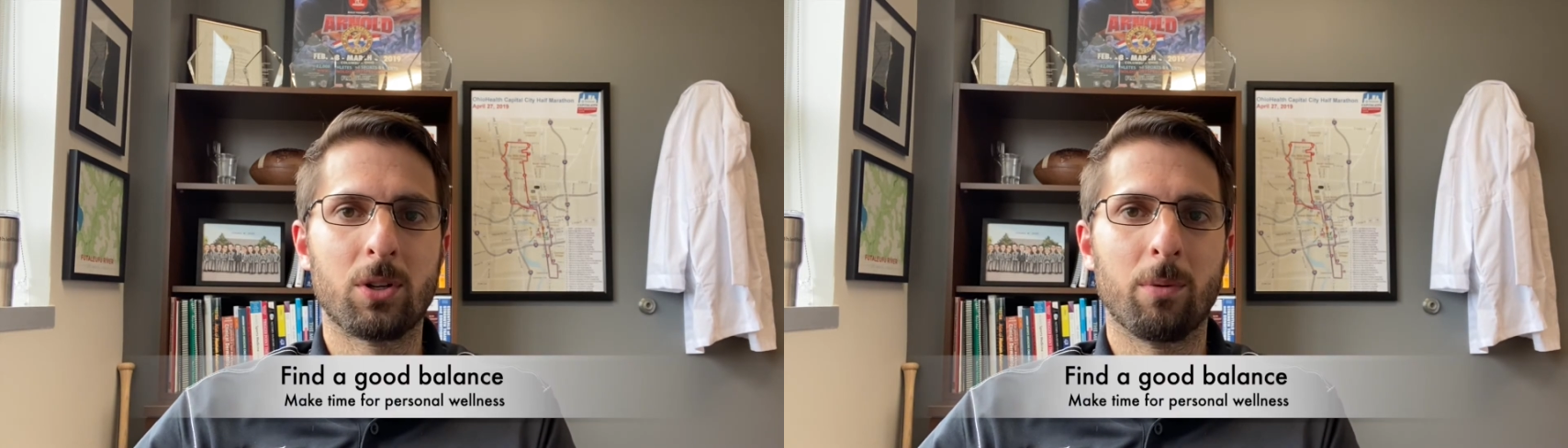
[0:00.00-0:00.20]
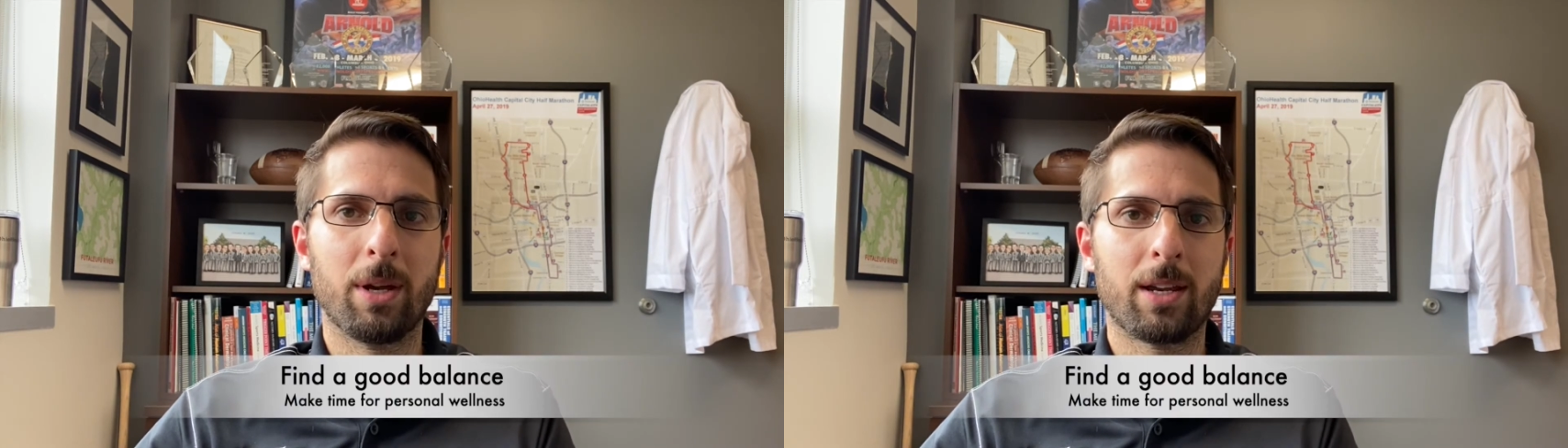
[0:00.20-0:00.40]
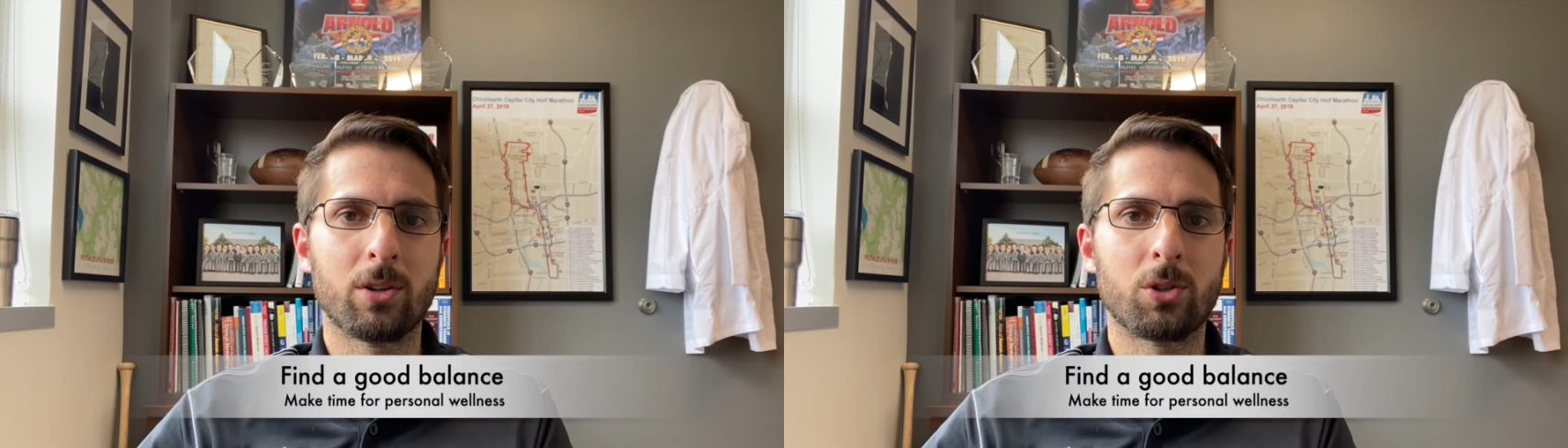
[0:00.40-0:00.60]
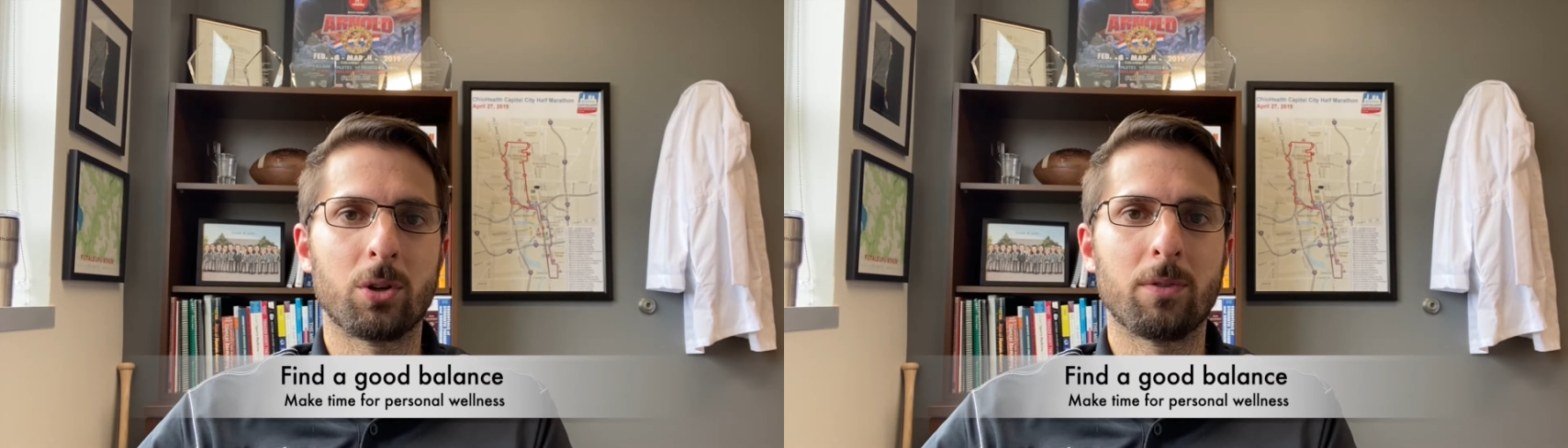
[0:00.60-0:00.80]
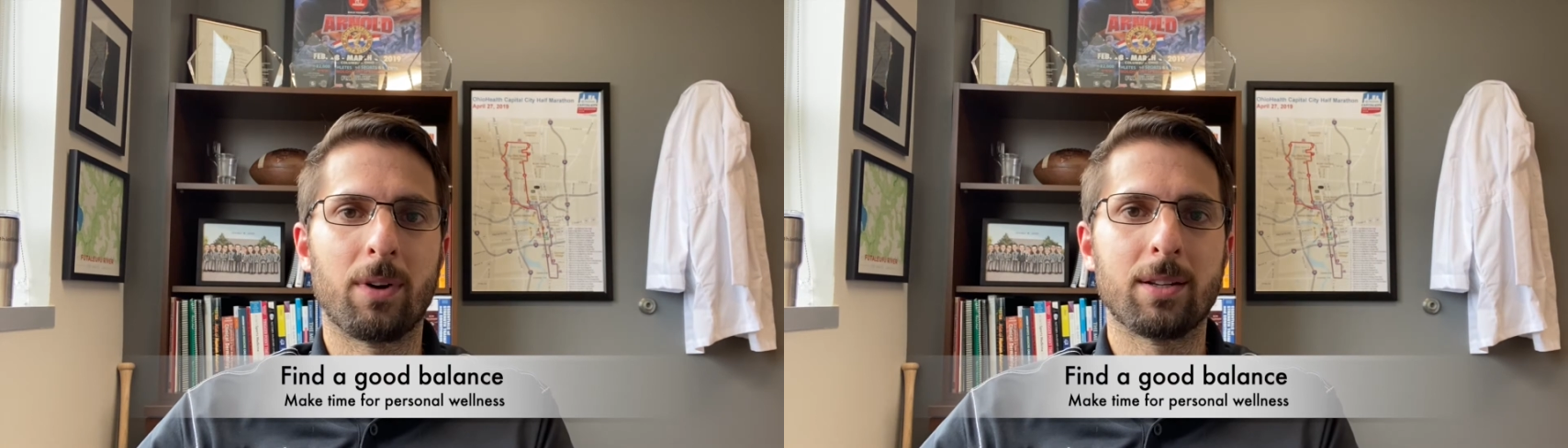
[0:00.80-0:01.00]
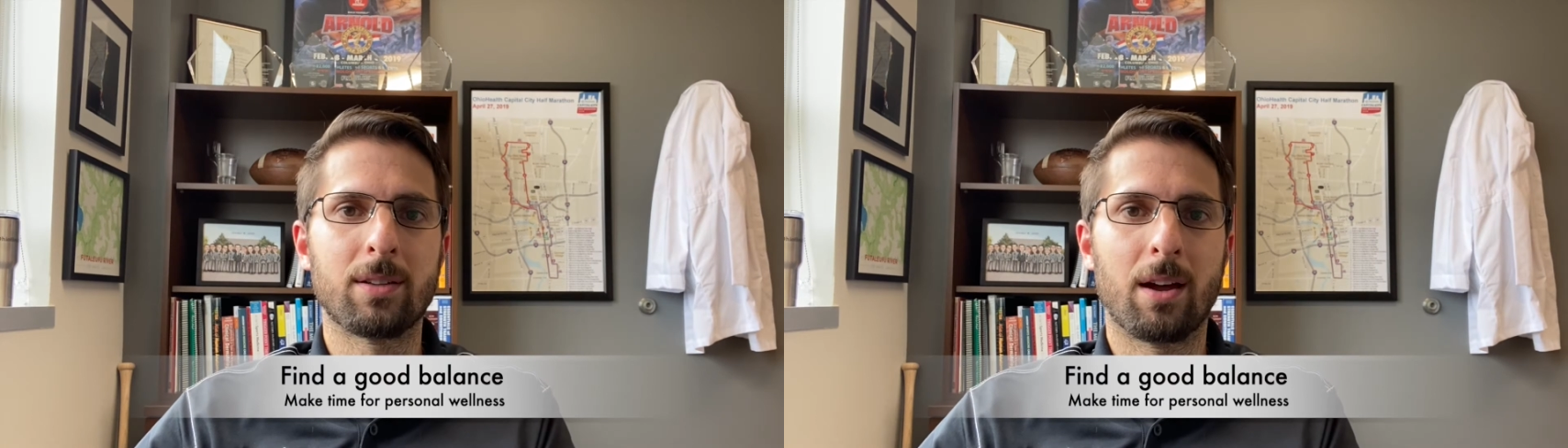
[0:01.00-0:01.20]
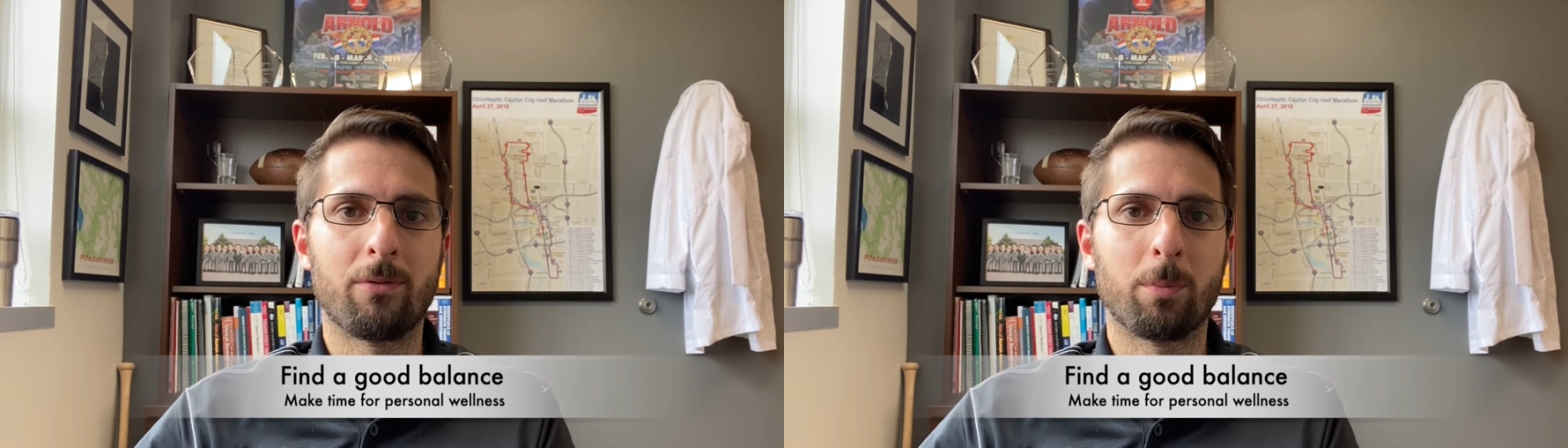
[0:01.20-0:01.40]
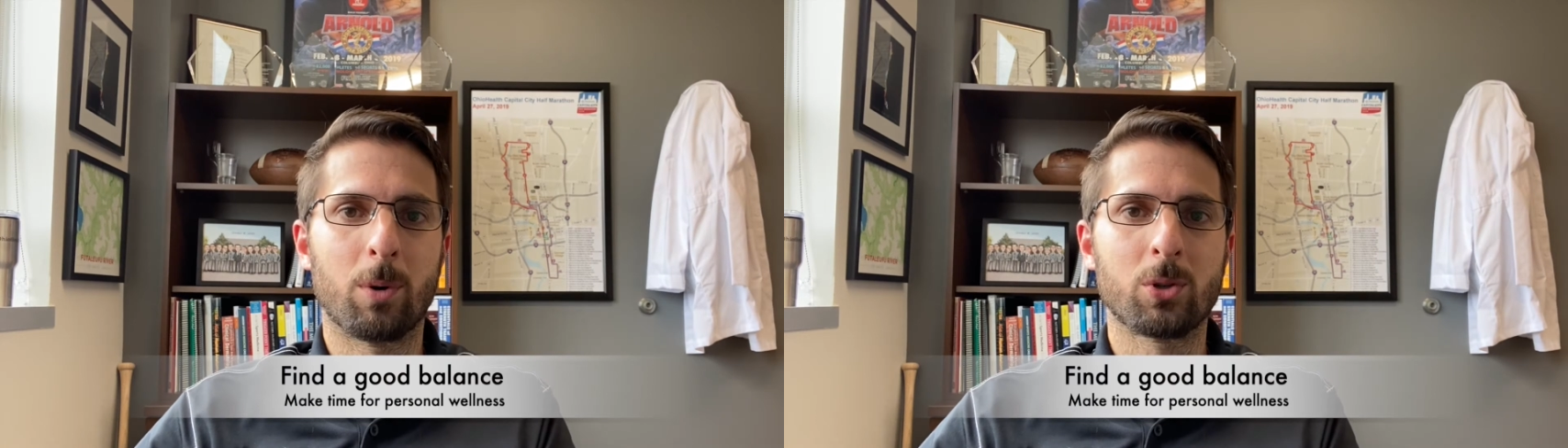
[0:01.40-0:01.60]
you know, making sure you find time
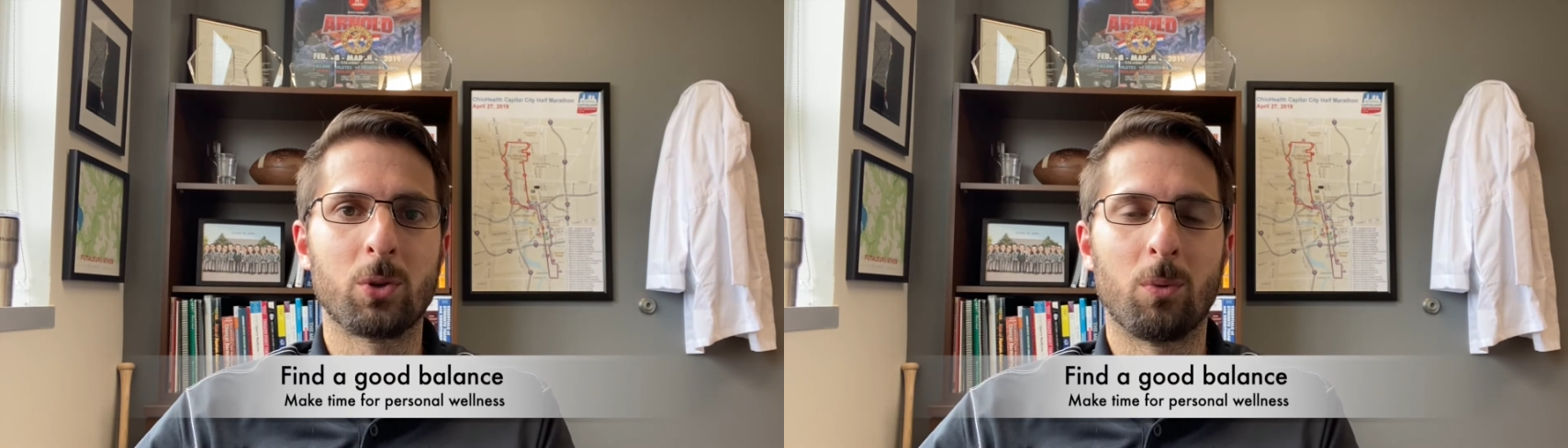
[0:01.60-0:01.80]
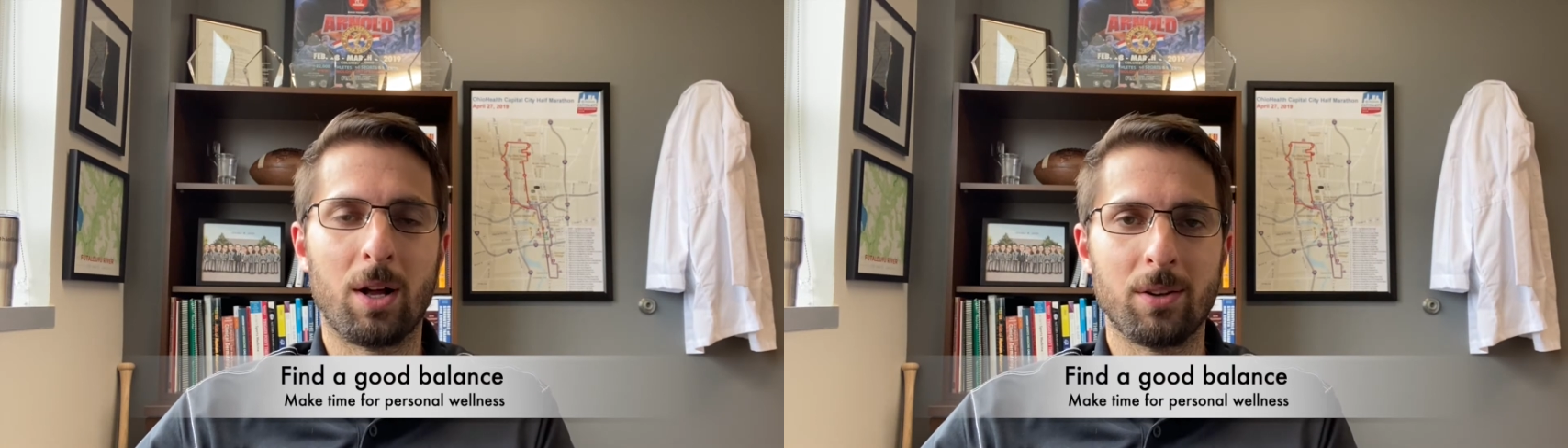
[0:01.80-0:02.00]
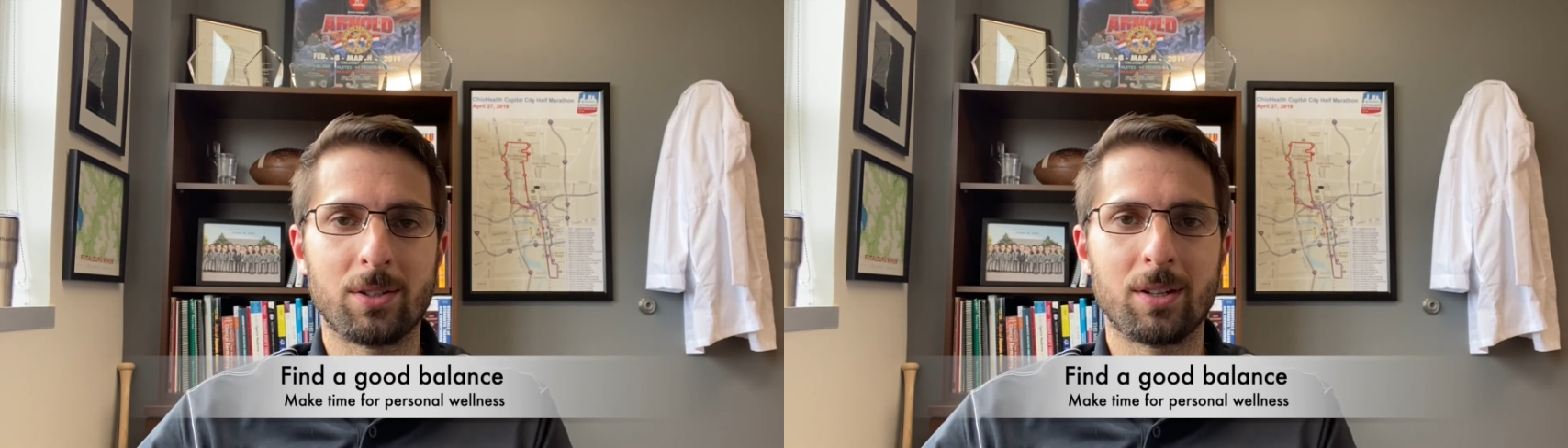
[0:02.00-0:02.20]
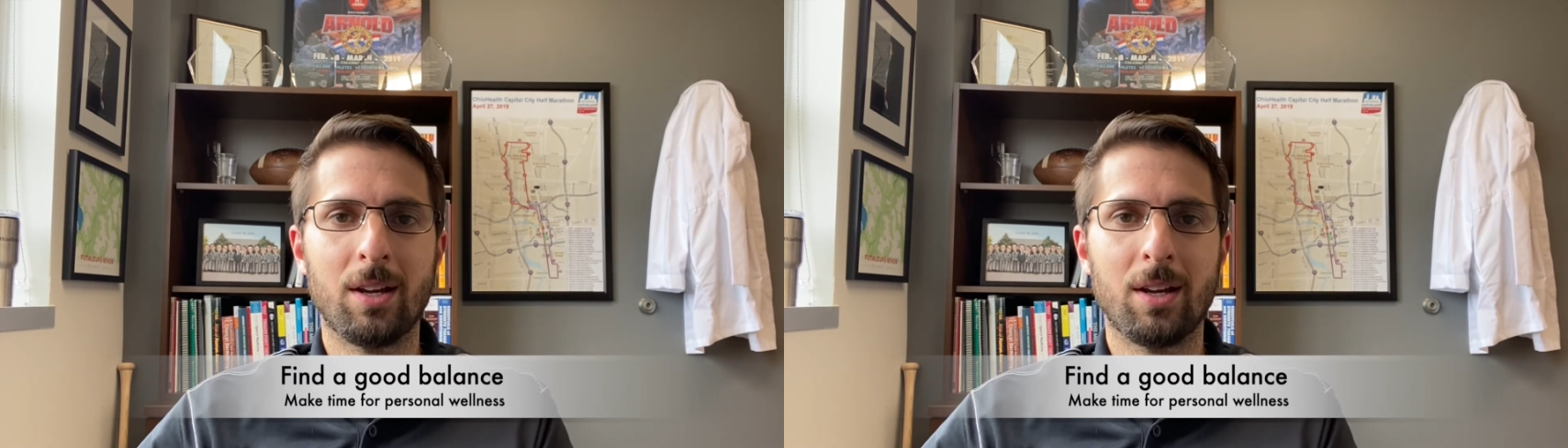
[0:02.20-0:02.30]
for personal wellness,